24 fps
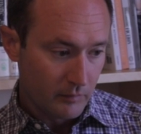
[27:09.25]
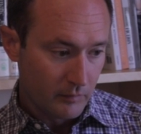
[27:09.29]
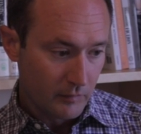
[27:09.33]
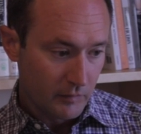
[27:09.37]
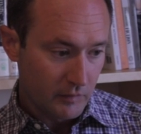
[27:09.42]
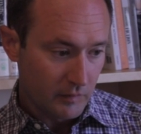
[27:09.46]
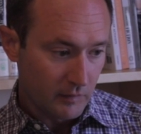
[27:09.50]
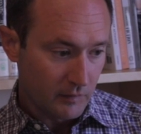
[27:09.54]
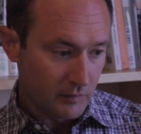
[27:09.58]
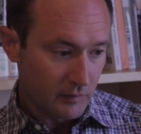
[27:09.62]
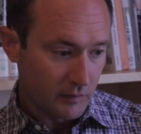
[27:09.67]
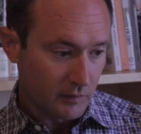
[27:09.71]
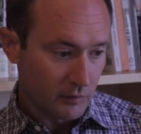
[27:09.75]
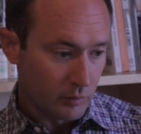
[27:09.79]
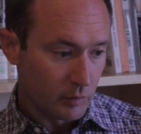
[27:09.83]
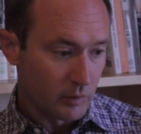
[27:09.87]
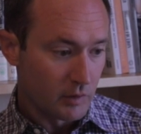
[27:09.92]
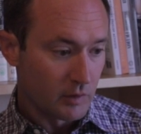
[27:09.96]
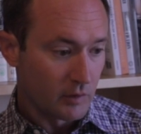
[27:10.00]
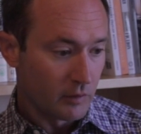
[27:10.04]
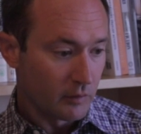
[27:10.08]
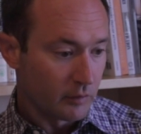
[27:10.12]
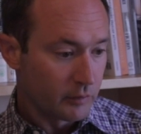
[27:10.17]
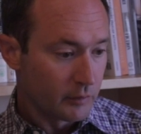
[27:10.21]
since this would
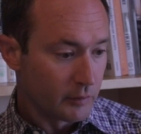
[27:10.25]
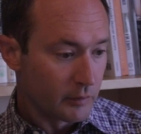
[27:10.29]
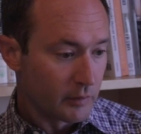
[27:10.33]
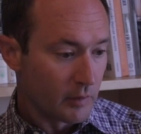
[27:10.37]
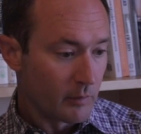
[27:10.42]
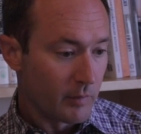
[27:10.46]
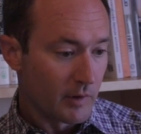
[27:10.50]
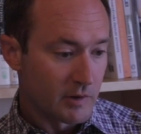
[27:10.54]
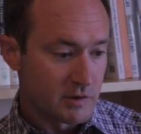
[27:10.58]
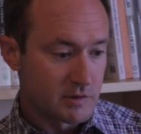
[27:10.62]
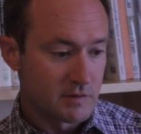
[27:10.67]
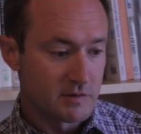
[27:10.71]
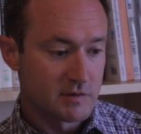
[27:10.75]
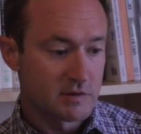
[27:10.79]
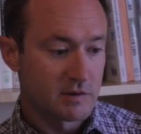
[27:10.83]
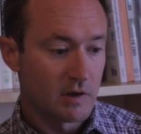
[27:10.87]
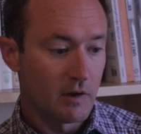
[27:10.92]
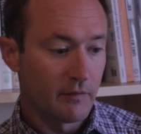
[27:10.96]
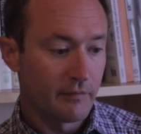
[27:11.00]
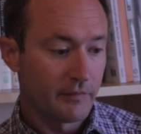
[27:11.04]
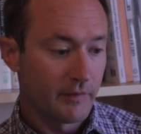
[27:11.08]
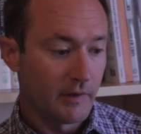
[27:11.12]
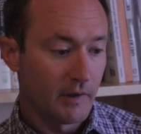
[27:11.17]
include a bunch of stuff